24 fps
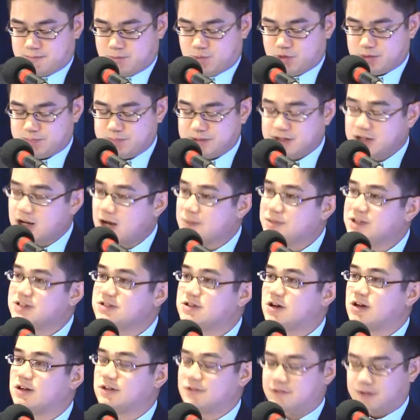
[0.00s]
with becoming
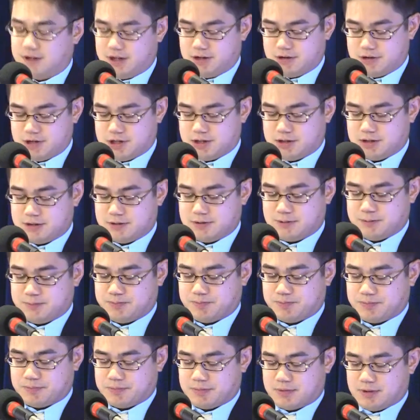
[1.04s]
dull of hearing.
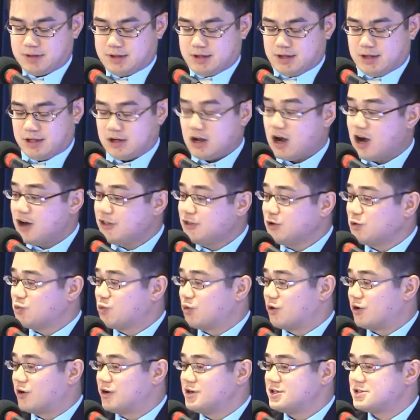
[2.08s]
In other
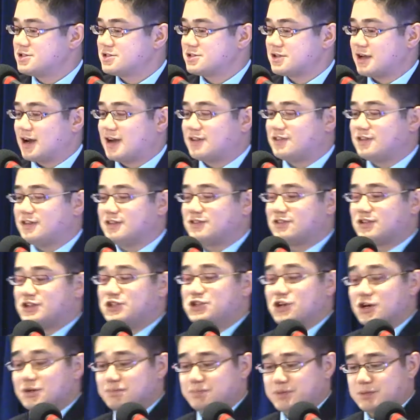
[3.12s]
words, I think the
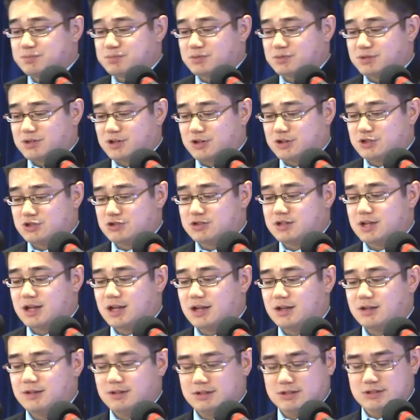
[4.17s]
young people here
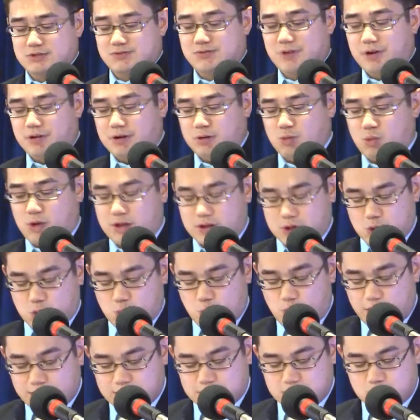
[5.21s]
today is very well
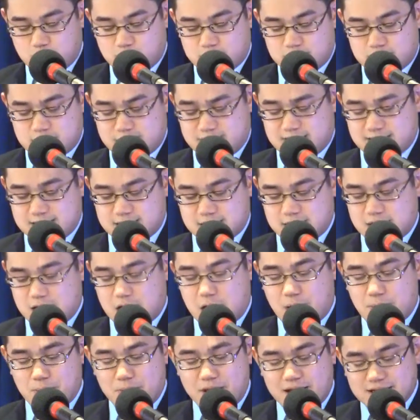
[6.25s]
acquainted with this
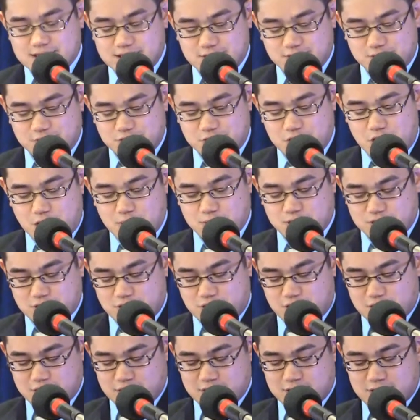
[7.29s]
amazing
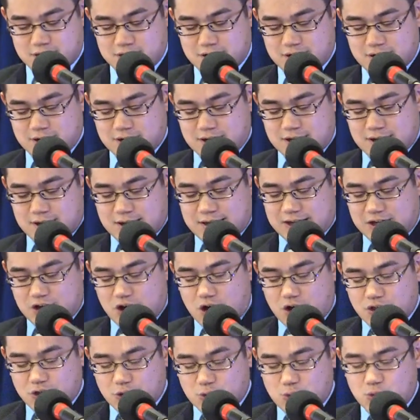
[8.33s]
phenomenon. In
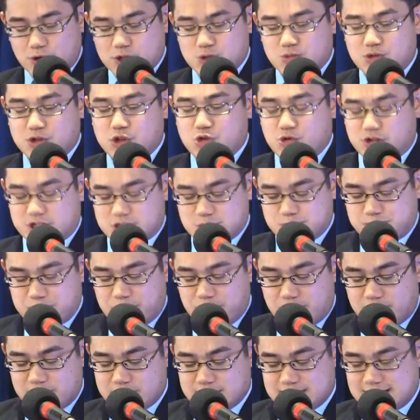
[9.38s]
other words, what you
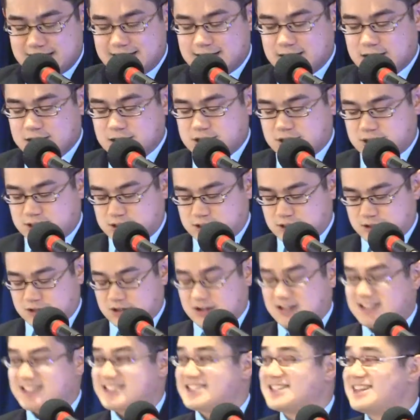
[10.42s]
experience is
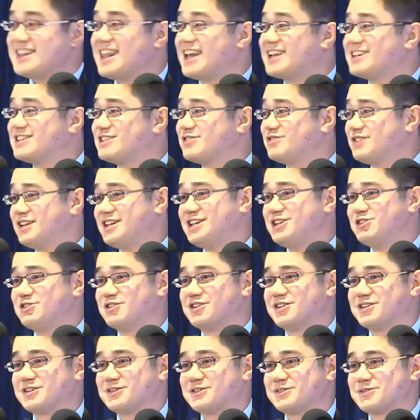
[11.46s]
selective
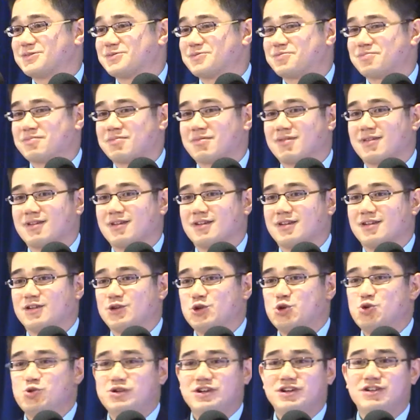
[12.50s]
hearing.
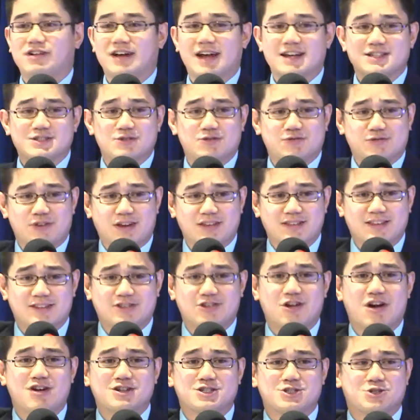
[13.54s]
Who here has a friend that
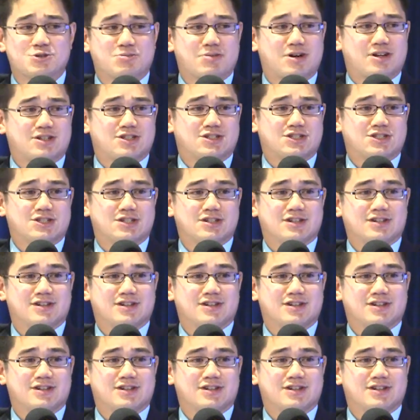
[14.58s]
talks too much?